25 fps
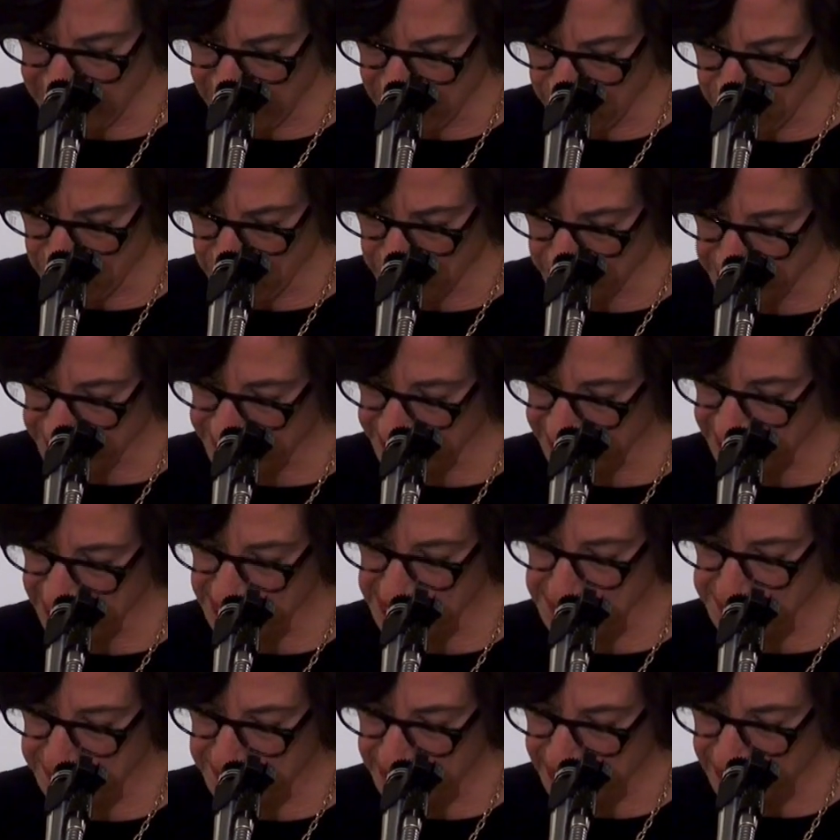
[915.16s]
now works at the
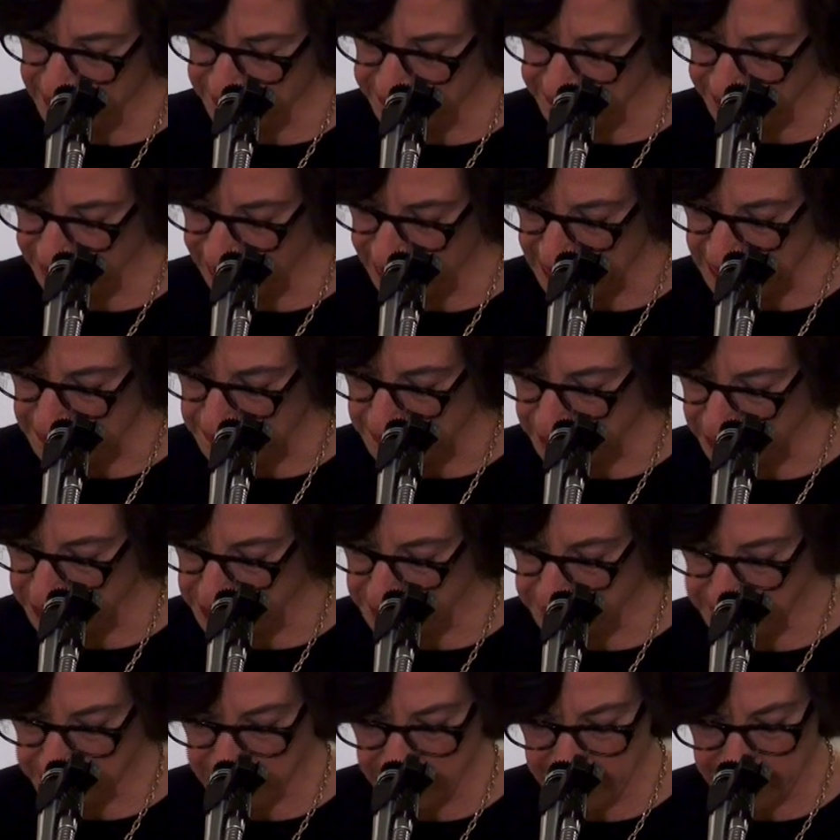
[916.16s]
speed of light,
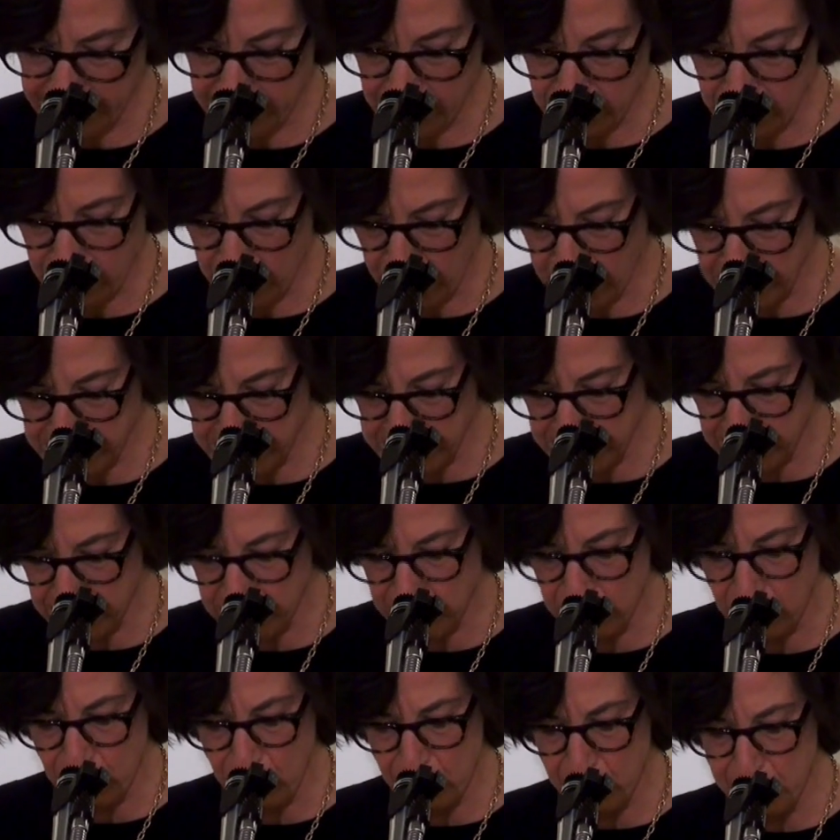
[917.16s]
multiplying across the
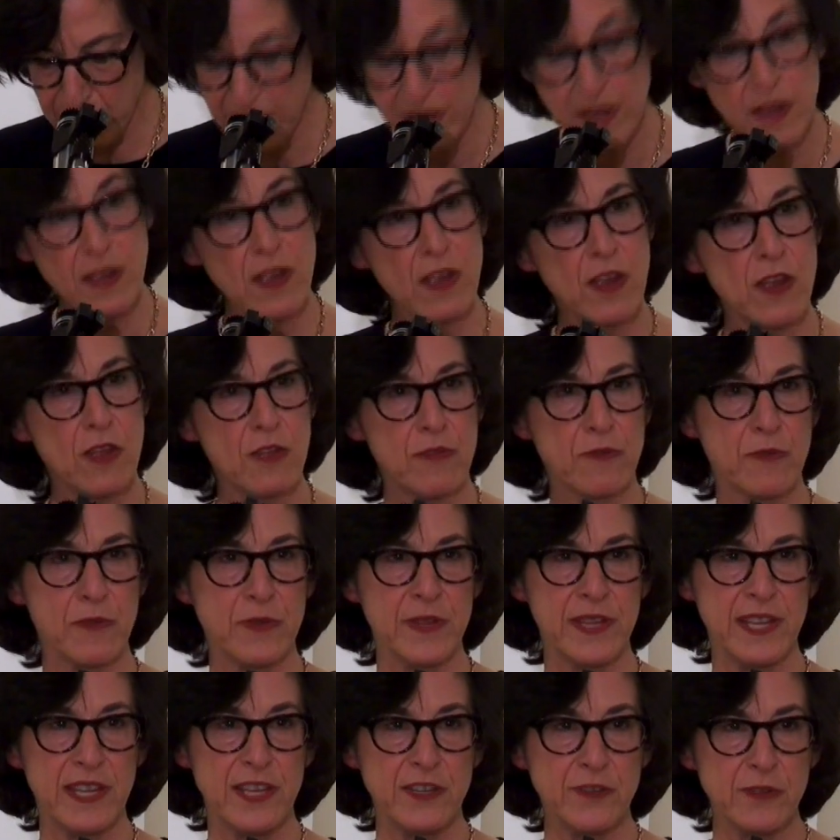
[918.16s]
globe through
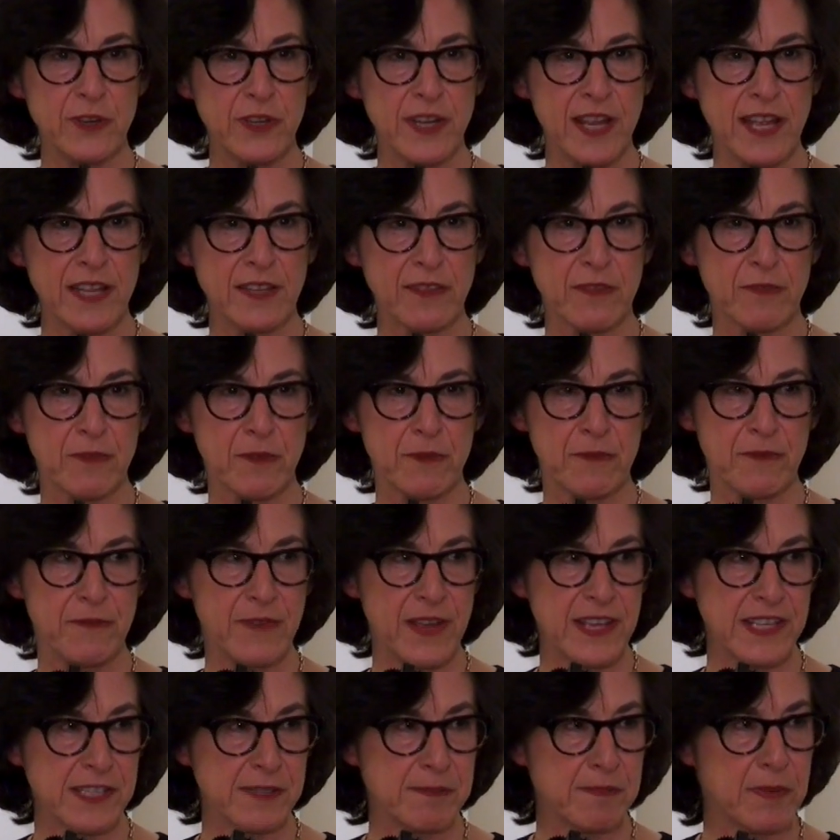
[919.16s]
the internet, through
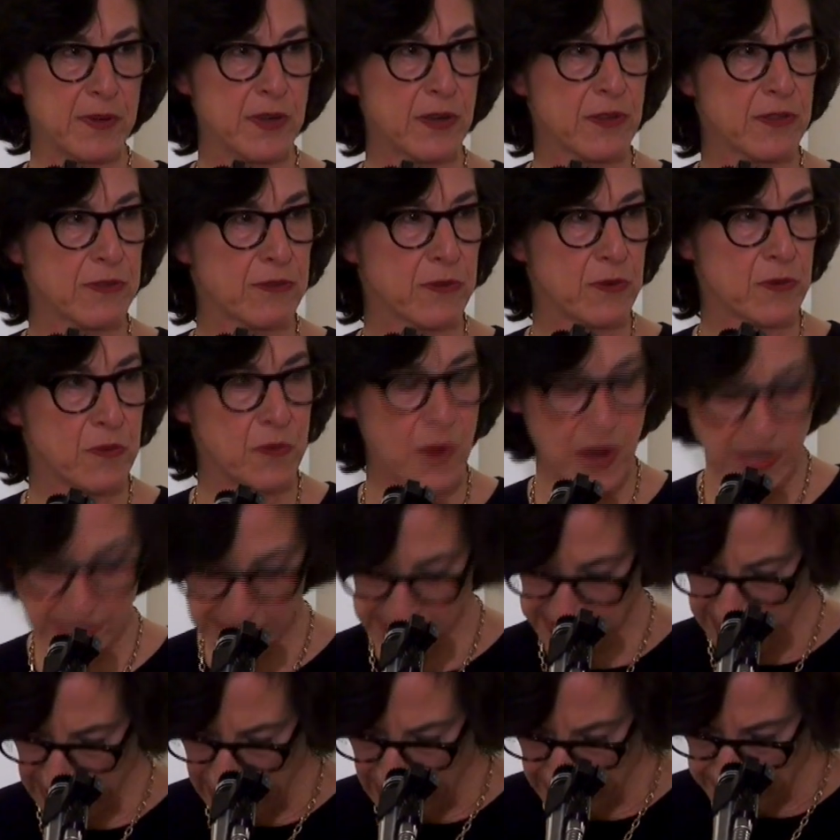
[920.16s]
Facebook, through
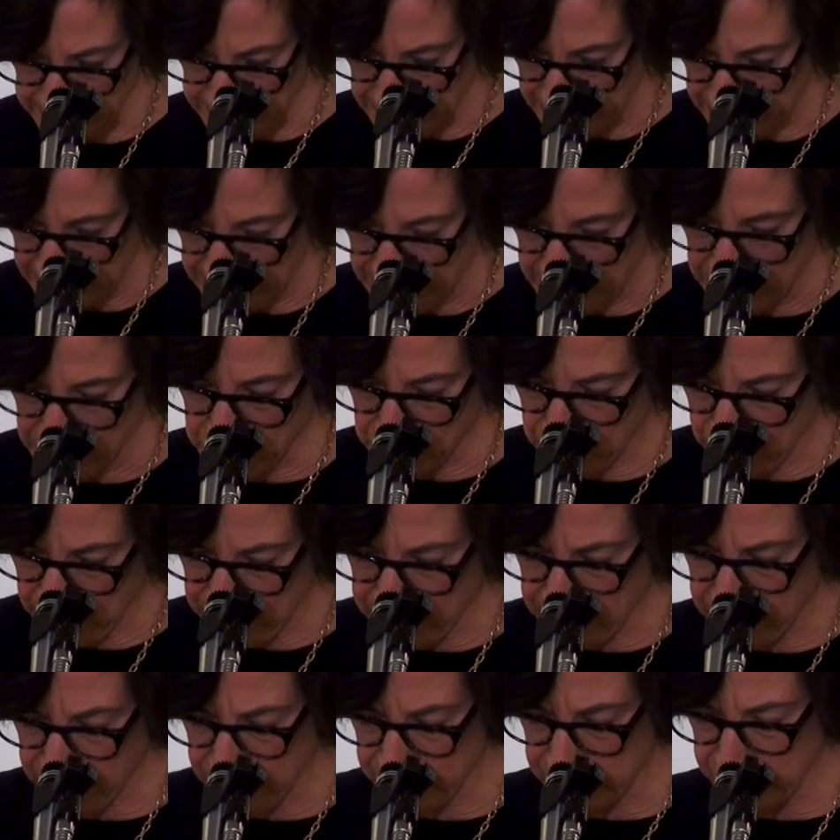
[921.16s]
WhatsApp,
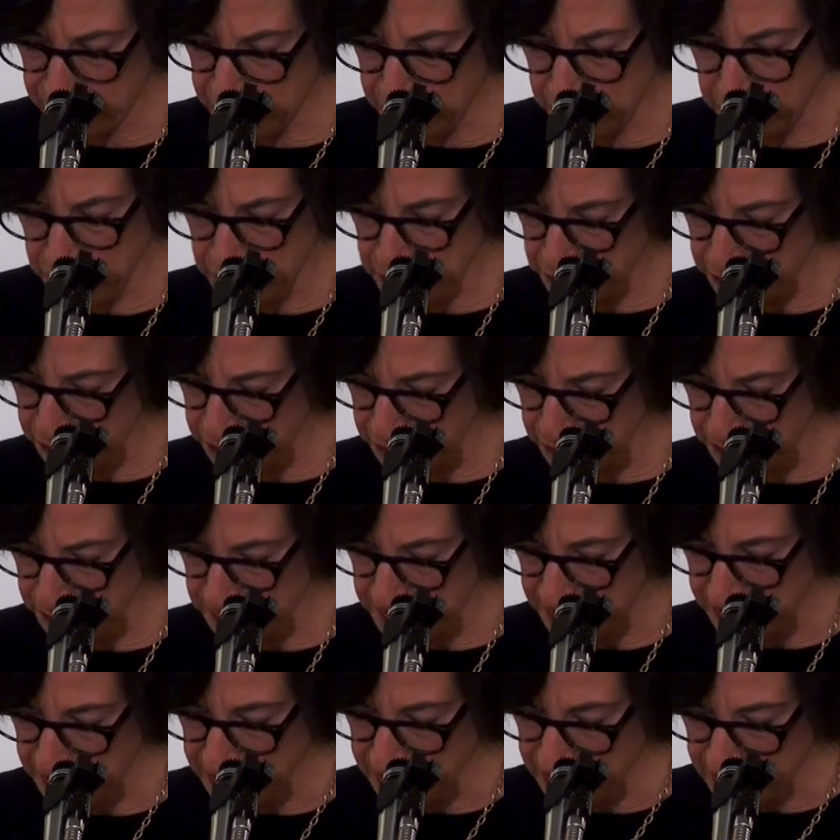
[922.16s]
Twitter,
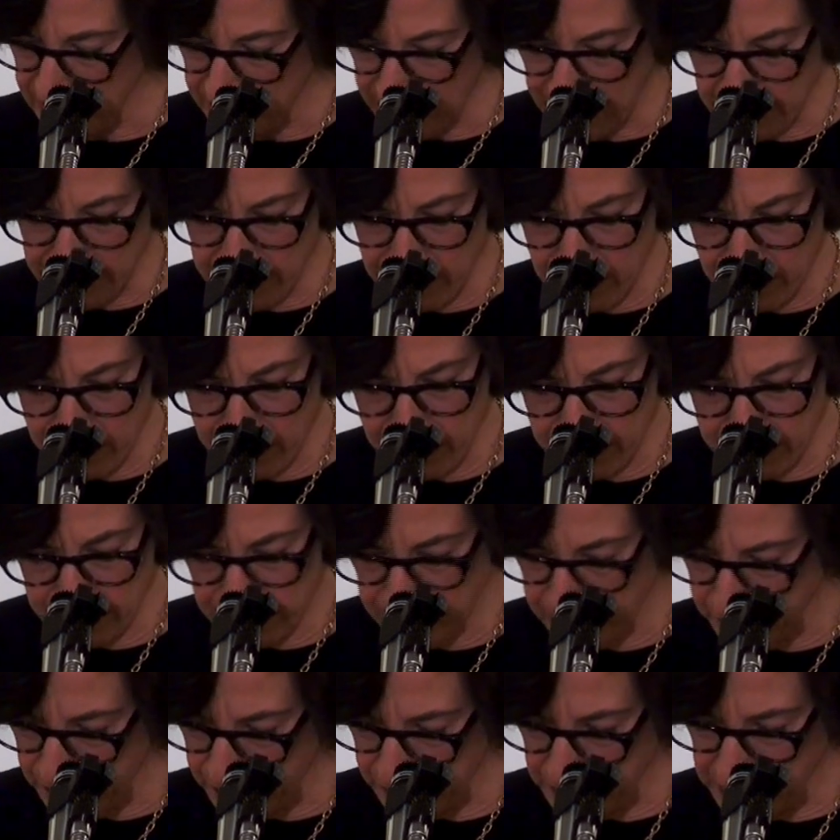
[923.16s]
YouTube,
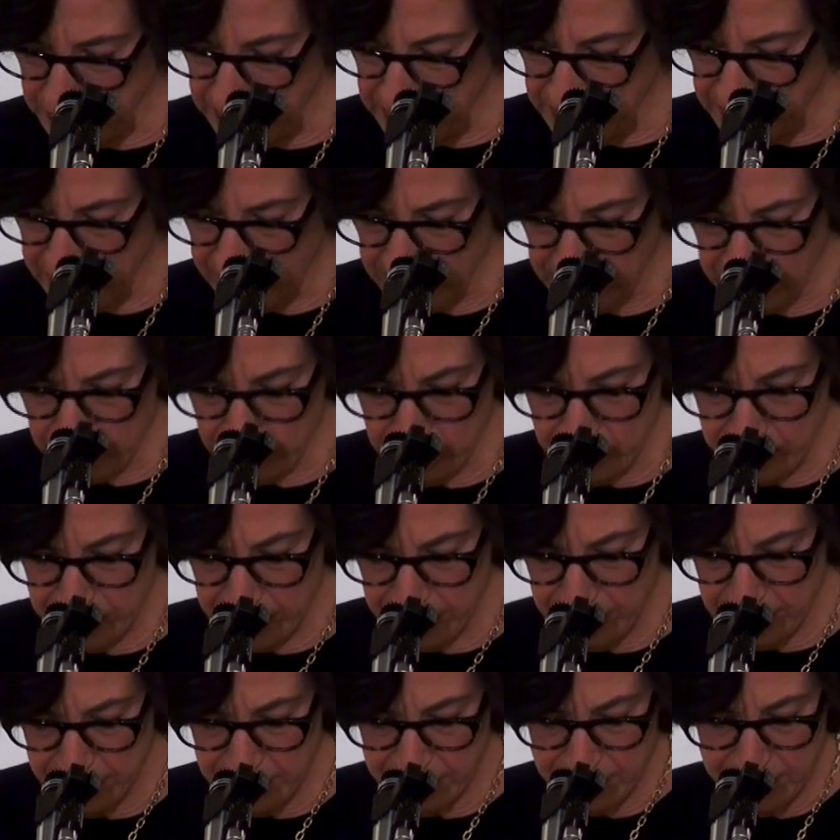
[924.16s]
and which is not
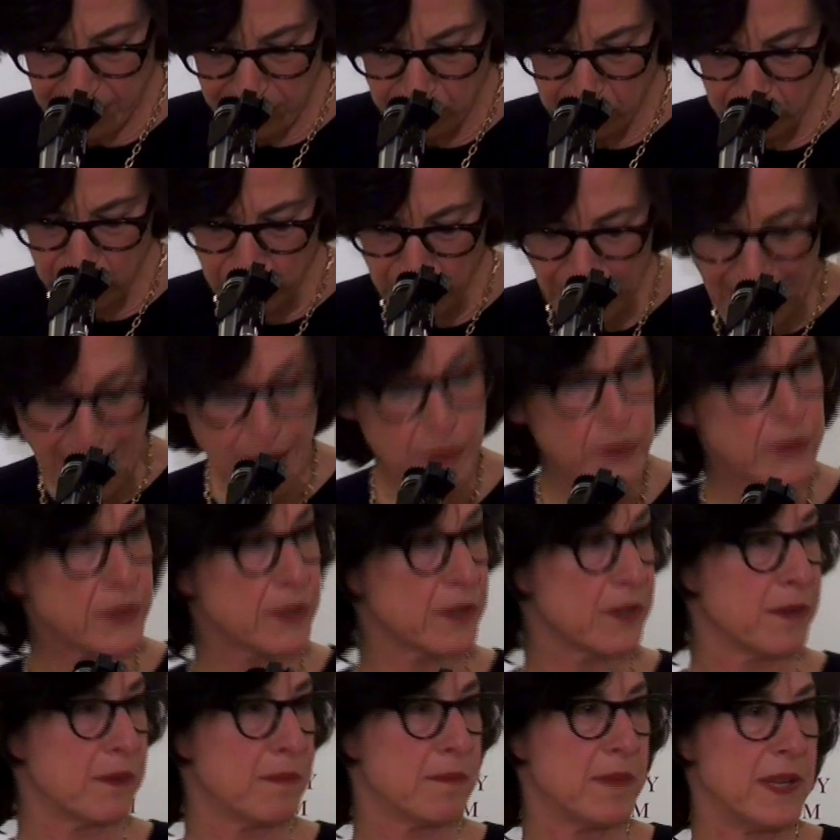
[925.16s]
only their route,
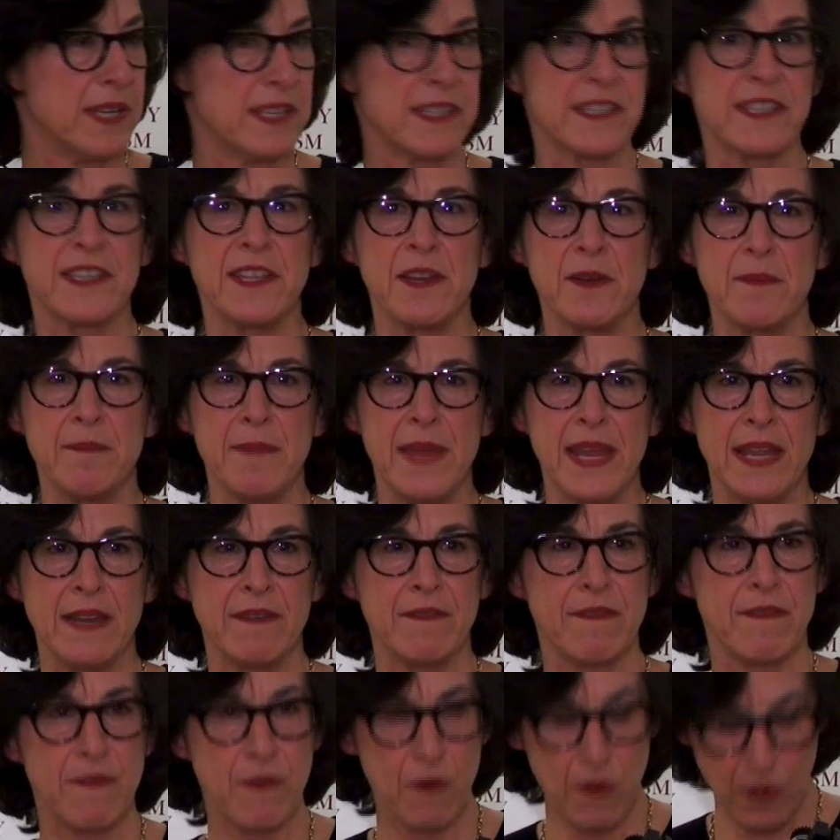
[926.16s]
but it's their
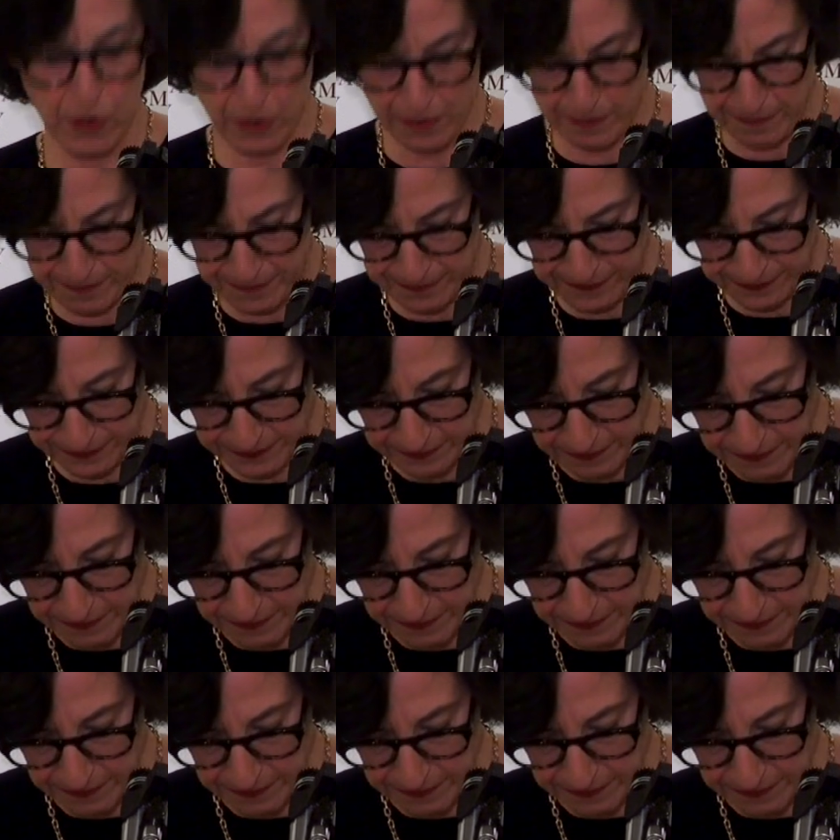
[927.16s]
main forum.